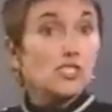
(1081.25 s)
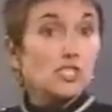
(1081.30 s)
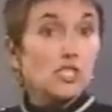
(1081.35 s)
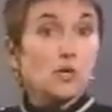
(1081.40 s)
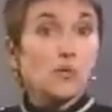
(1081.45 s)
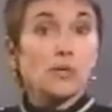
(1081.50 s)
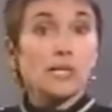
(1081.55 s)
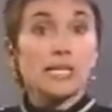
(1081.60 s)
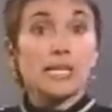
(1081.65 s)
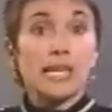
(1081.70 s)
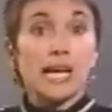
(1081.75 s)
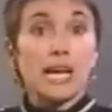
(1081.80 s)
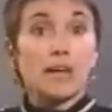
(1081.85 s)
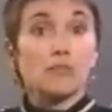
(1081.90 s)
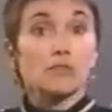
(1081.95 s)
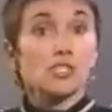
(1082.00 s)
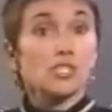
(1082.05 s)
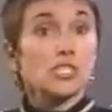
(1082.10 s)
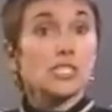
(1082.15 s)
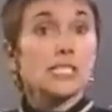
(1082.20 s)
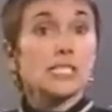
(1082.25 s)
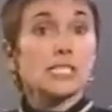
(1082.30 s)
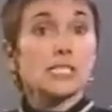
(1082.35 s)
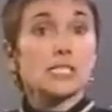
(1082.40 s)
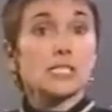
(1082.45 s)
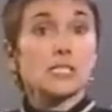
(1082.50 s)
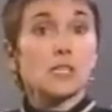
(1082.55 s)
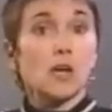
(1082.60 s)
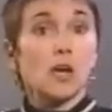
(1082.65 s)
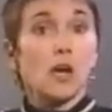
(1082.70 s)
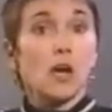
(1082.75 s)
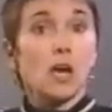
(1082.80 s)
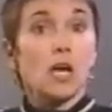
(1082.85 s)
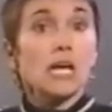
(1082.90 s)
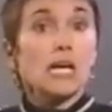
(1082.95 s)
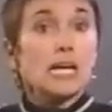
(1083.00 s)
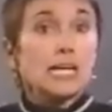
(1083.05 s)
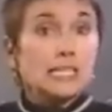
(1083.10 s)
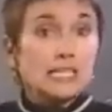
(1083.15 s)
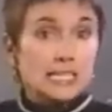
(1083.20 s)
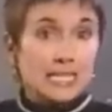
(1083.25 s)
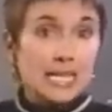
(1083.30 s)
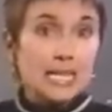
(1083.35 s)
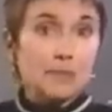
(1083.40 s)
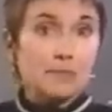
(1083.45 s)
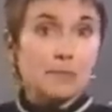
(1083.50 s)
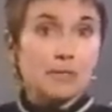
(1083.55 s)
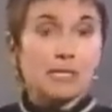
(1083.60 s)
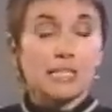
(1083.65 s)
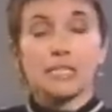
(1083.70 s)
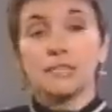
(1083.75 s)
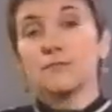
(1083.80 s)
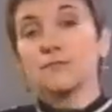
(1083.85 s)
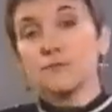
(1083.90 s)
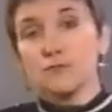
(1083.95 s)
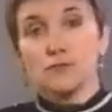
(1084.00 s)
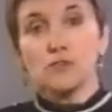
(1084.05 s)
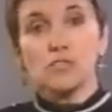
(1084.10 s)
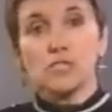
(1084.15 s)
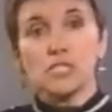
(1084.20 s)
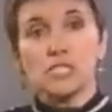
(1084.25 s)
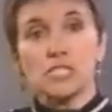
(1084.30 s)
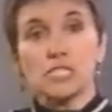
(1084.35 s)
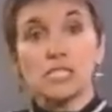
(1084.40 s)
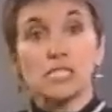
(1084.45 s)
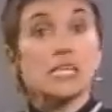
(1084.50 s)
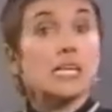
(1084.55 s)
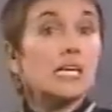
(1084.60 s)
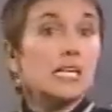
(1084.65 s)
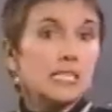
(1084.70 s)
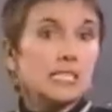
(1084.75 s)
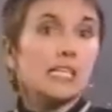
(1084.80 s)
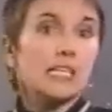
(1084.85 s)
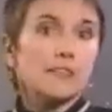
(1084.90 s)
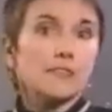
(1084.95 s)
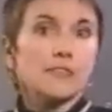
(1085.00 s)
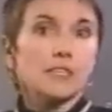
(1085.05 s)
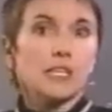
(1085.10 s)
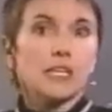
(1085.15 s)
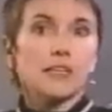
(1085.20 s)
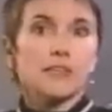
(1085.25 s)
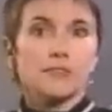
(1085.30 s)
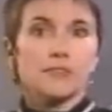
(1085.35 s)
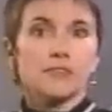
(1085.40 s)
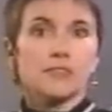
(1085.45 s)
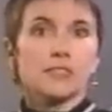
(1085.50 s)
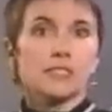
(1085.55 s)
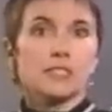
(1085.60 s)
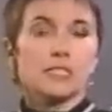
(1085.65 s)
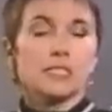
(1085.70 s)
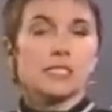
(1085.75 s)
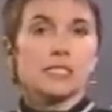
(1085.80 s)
showing how she saw enabling versus tough love.